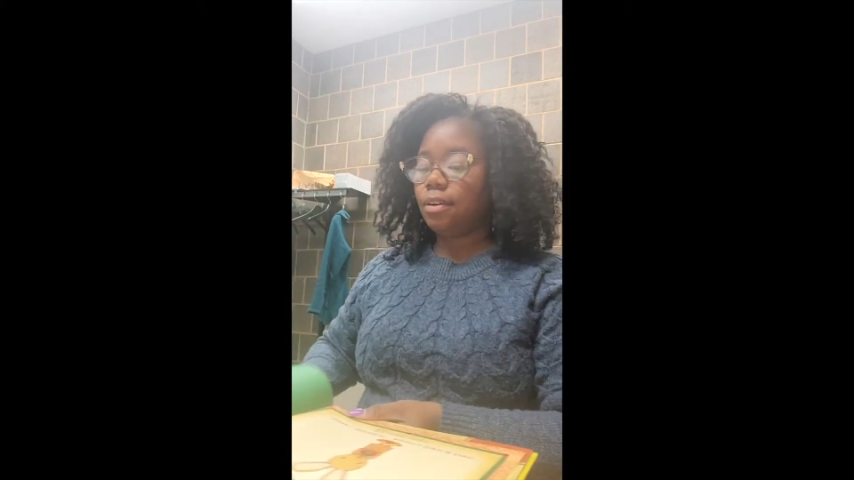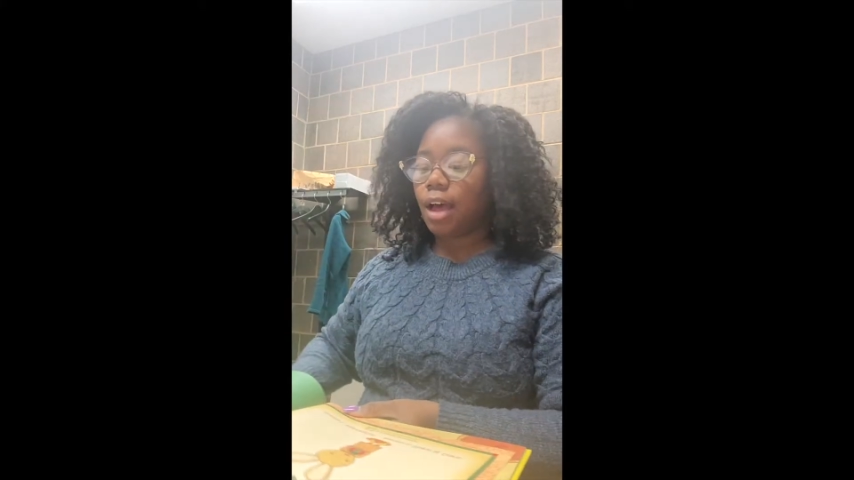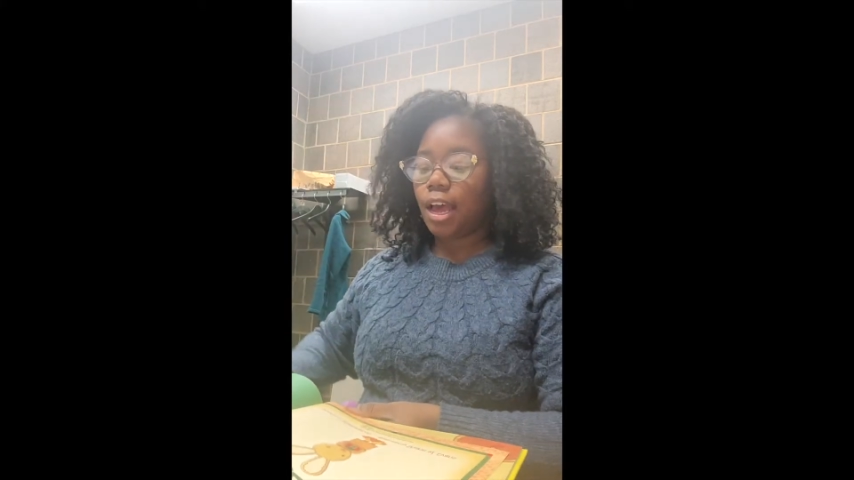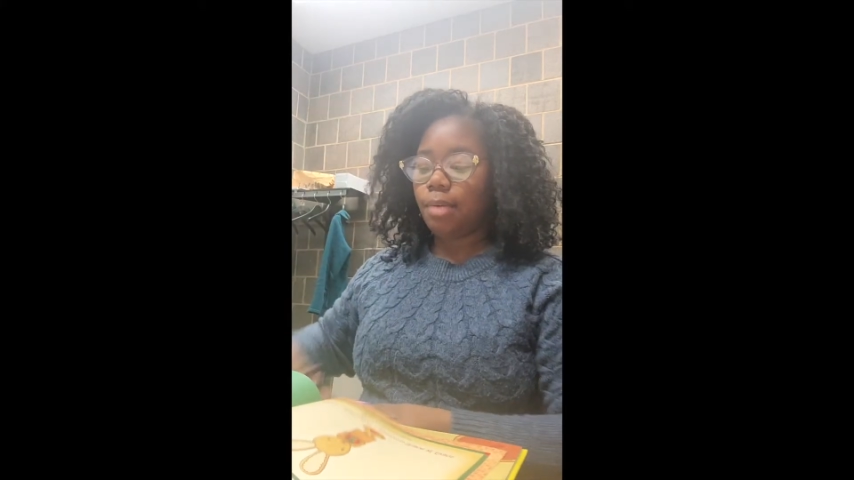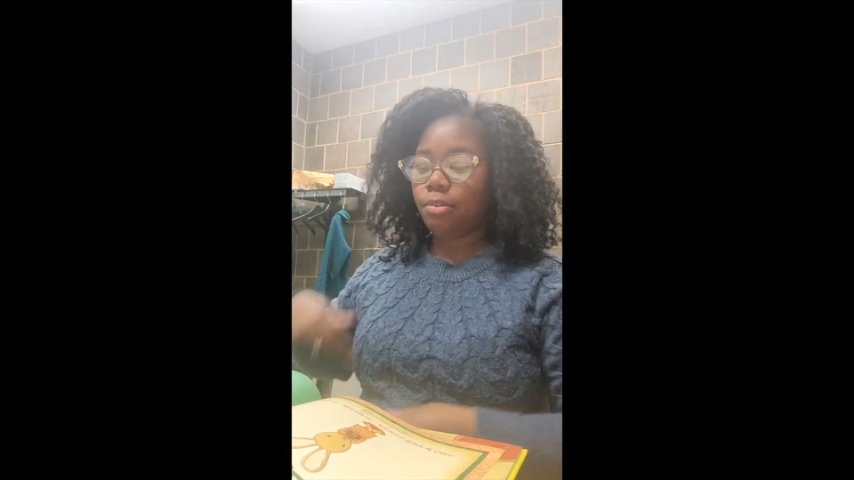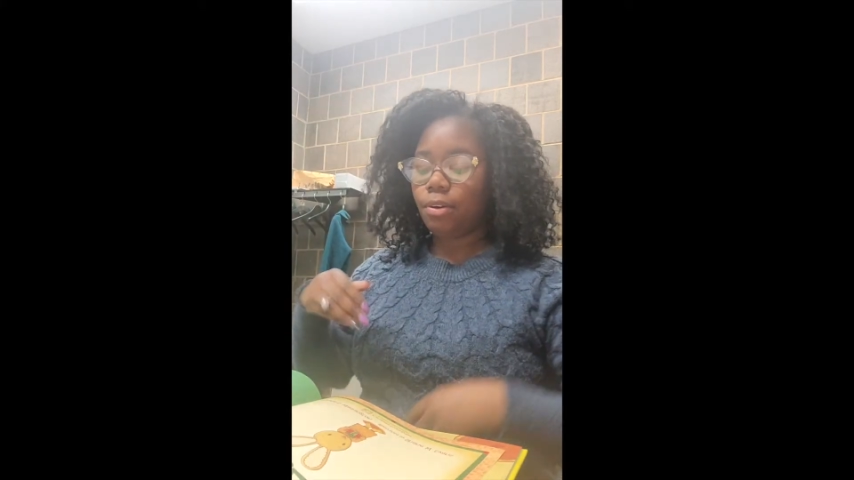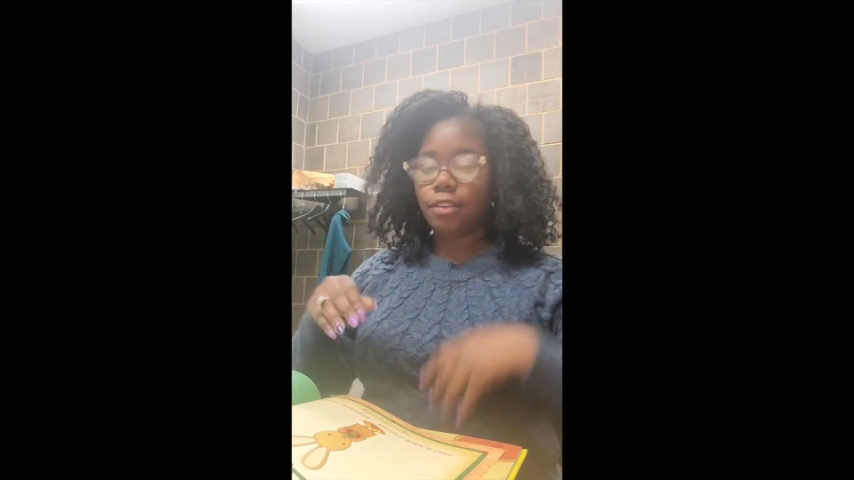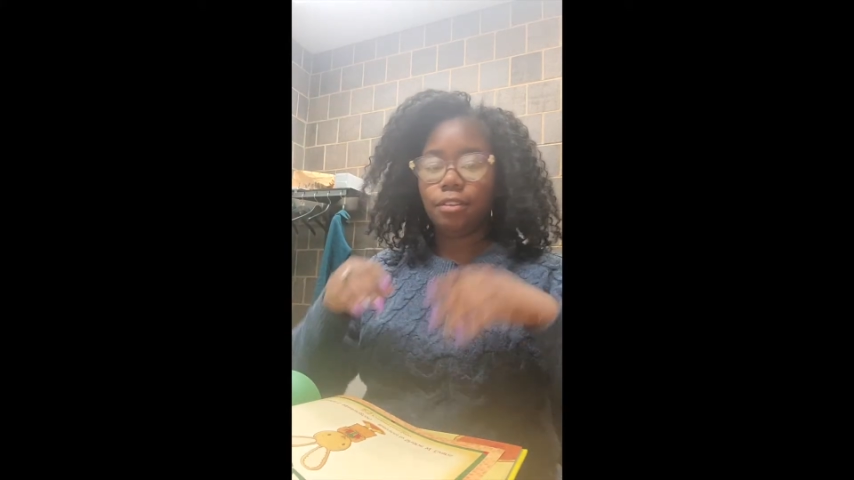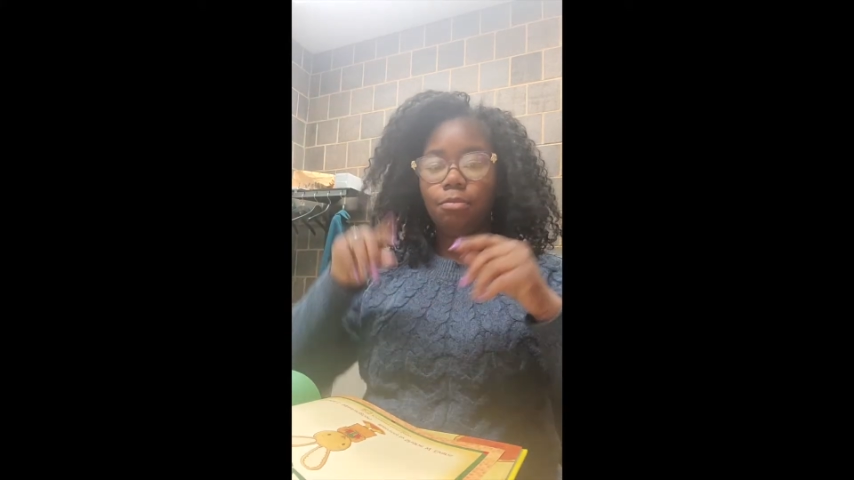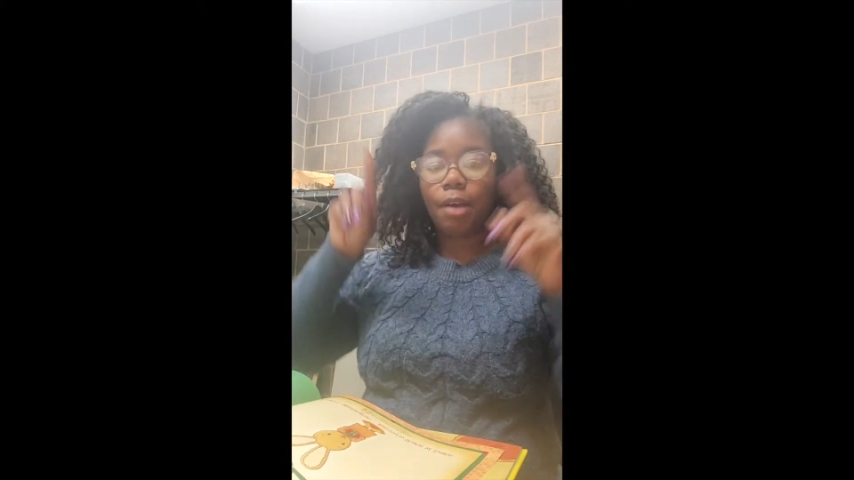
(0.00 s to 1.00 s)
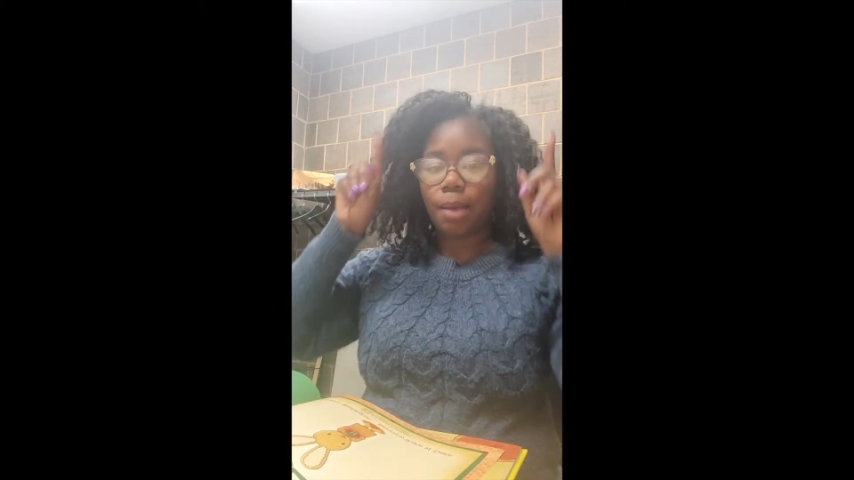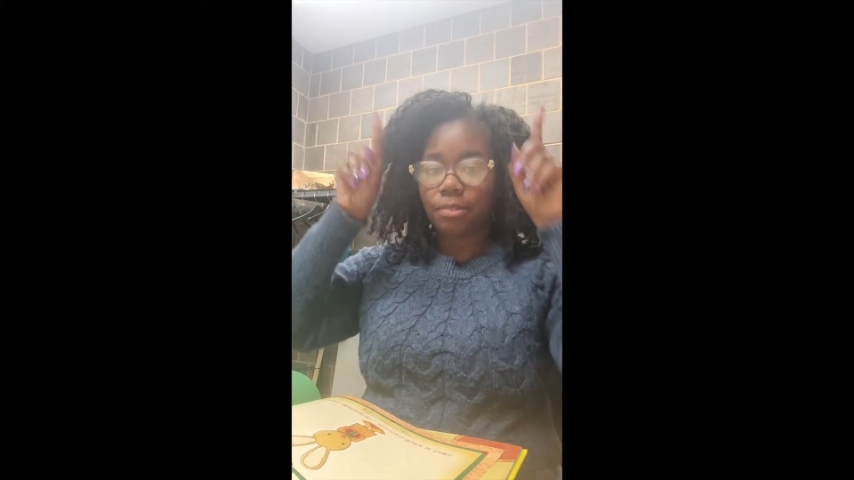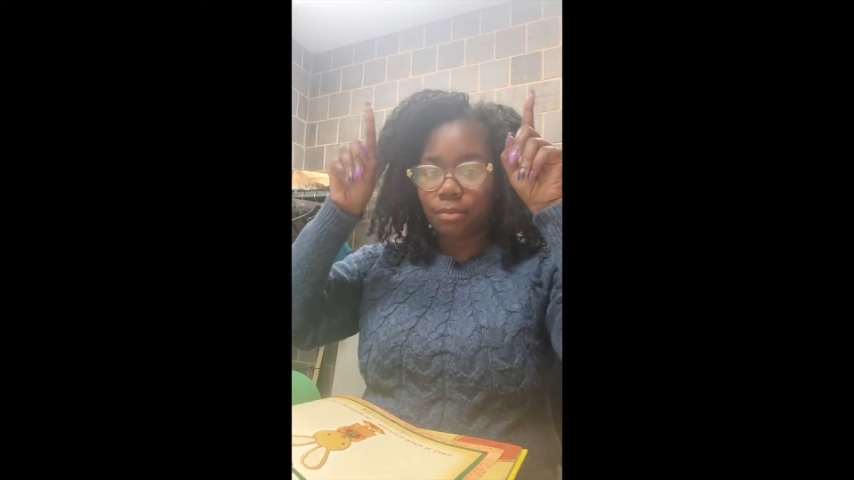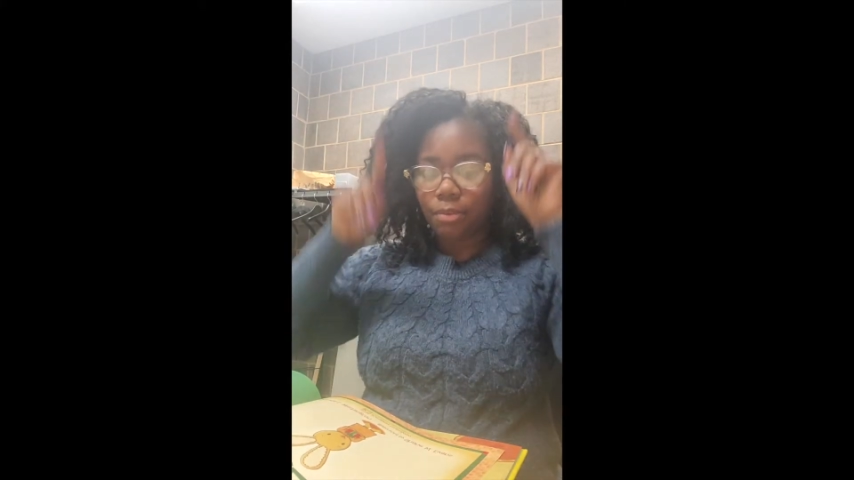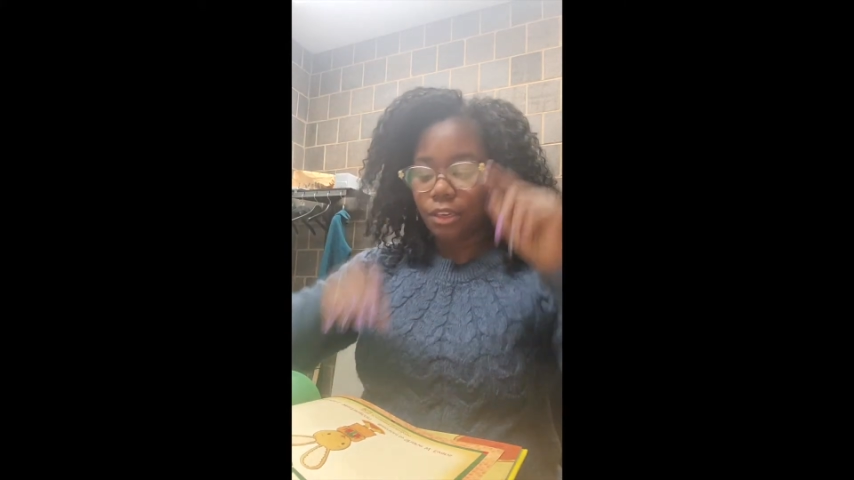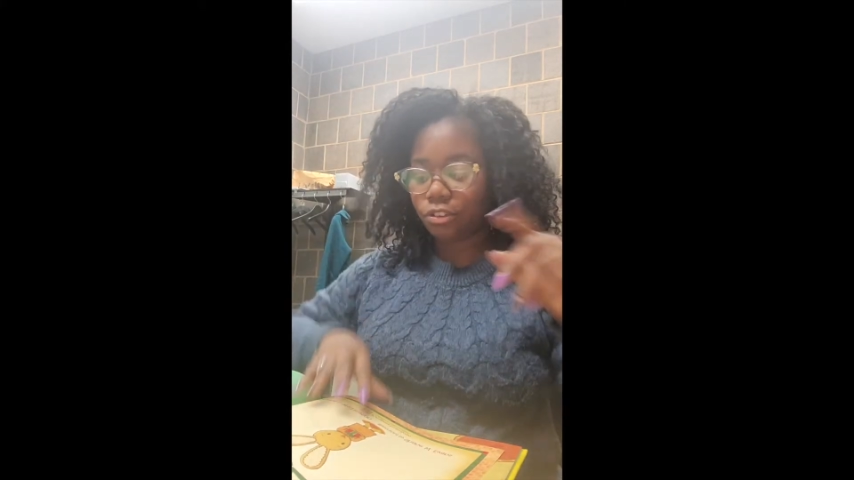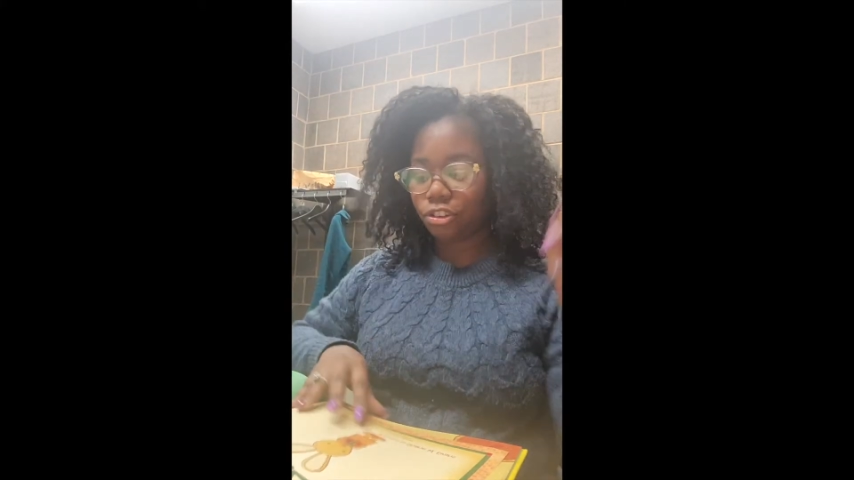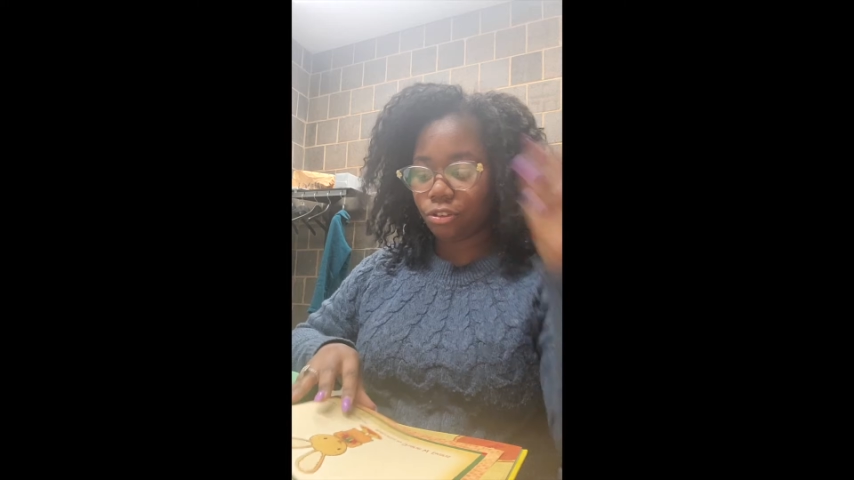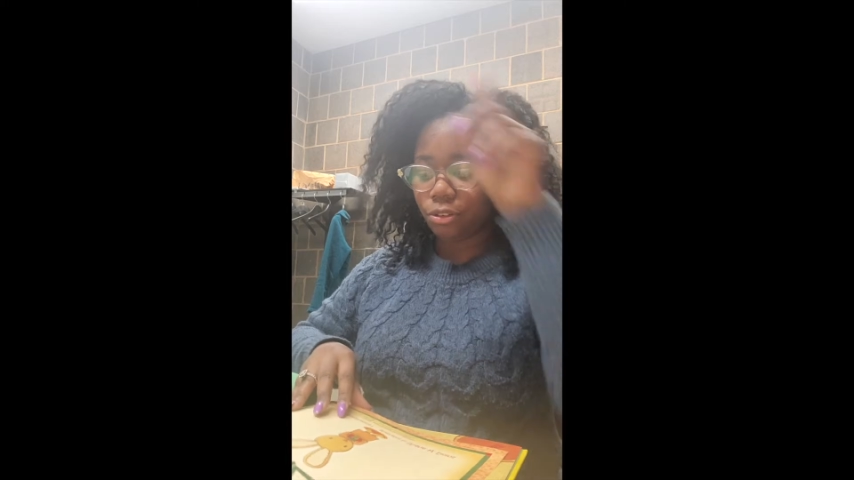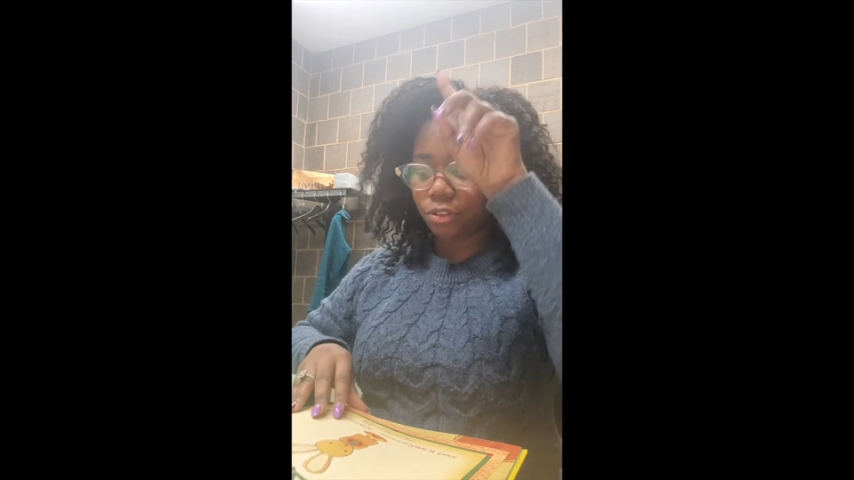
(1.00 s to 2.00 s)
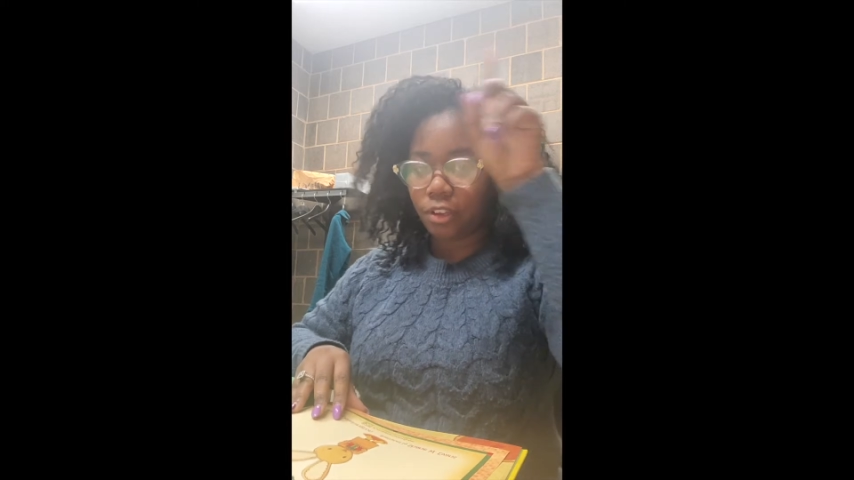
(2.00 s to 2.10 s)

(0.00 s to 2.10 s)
So I am going to pop some pictures